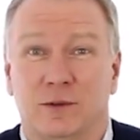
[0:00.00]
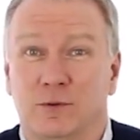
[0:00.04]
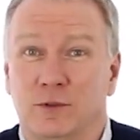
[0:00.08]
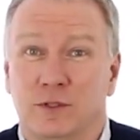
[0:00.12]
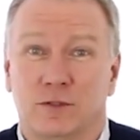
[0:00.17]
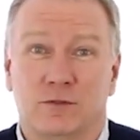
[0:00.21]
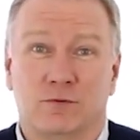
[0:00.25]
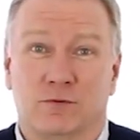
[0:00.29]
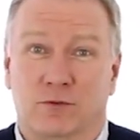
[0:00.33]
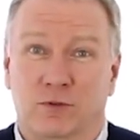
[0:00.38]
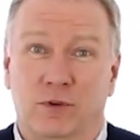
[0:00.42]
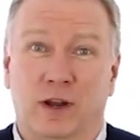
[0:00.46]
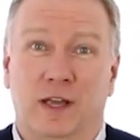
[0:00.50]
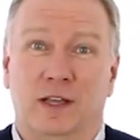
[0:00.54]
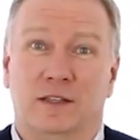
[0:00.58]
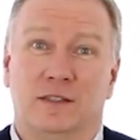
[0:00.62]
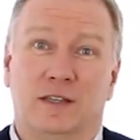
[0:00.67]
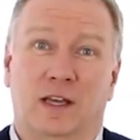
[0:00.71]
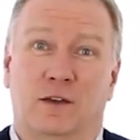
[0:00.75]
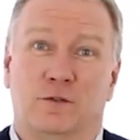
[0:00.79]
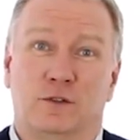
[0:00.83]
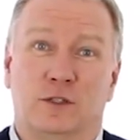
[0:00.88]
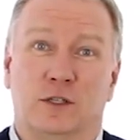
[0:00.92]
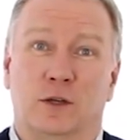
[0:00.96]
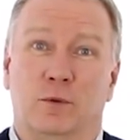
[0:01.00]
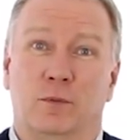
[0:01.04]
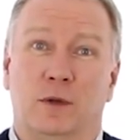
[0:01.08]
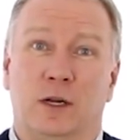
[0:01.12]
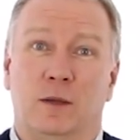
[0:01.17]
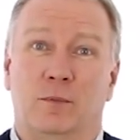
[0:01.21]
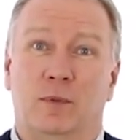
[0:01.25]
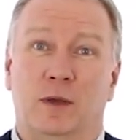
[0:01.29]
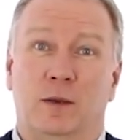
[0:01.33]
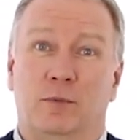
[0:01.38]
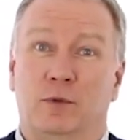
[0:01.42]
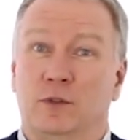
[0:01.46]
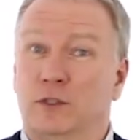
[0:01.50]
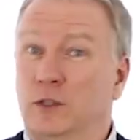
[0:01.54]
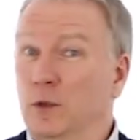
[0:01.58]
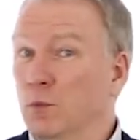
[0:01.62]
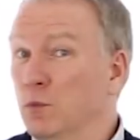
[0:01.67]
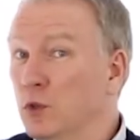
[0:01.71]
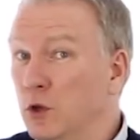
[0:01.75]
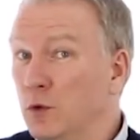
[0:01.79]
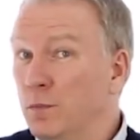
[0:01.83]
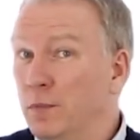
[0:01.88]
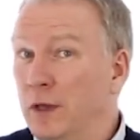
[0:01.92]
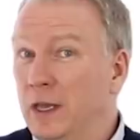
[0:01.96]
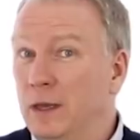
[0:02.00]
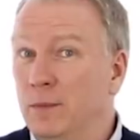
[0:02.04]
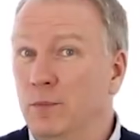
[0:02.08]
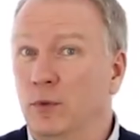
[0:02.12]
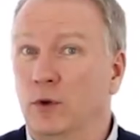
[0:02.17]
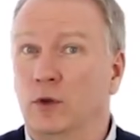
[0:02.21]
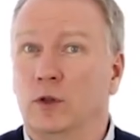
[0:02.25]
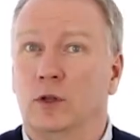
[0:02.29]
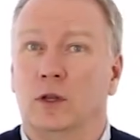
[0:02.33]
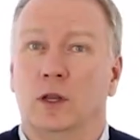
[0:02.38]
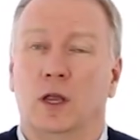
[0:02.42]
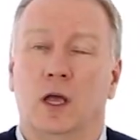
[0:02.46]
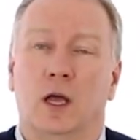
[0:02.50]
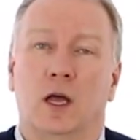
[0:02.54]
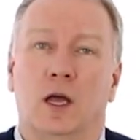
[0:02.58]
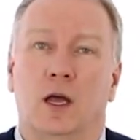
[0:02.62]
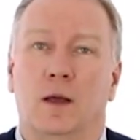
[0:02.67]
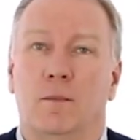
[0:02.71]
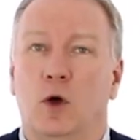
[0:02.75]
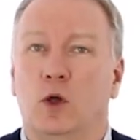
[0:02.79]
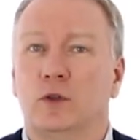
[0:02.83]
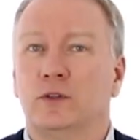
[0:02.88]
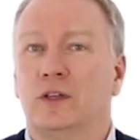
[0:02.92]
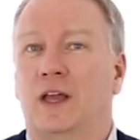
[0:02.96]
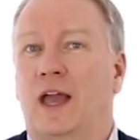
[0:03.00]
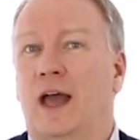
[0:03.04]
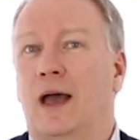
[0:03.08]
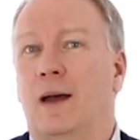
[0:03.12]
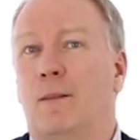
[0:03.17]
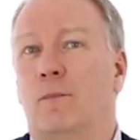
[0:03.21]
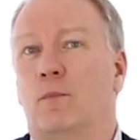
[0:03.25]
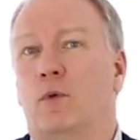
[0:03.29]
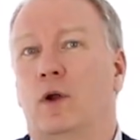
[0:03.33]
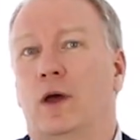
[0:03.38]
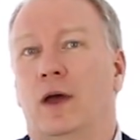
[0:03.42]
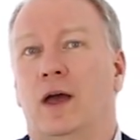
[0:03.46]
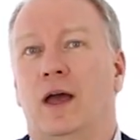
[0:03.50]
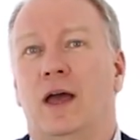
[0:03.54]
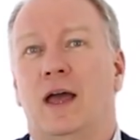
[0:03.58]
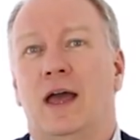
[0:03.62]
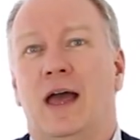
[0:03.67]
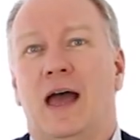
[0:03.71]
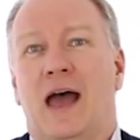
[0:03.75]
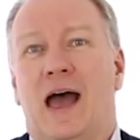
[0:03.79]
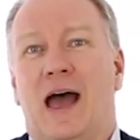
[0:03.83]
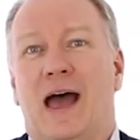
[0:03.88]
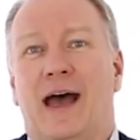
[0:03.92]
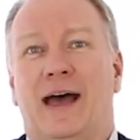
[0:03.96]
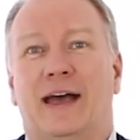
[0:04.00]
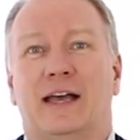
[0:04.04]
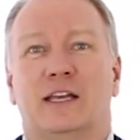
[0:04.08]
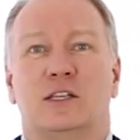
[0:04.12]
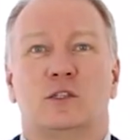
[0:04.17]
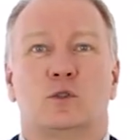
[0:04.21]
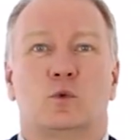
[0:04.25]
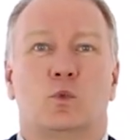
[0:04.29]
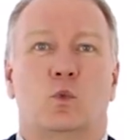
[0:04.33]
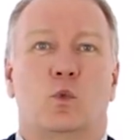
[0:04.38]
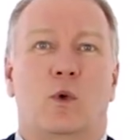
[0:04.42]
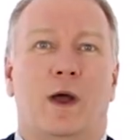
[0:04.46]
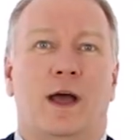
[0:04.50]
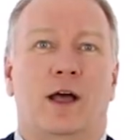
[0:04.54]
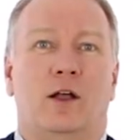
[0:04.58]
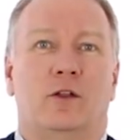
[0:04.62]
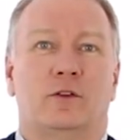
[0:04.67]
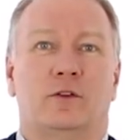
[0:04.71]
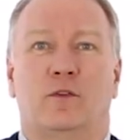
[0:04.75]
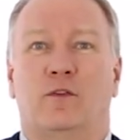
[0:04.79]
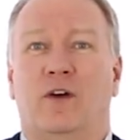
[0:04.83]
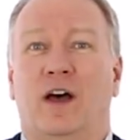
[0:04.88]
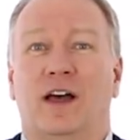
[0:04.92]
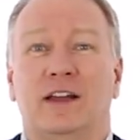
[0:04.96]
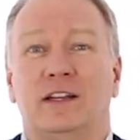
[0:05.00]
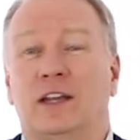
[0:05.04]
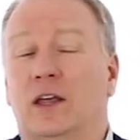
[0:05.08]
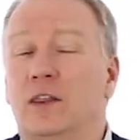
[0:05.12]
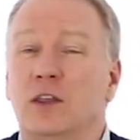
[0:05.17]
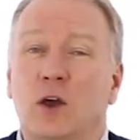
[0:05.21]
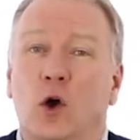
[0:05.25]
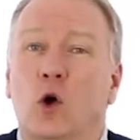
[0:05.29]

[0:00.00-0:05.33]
It was great to have so many people, some new people on camera as well, to find out.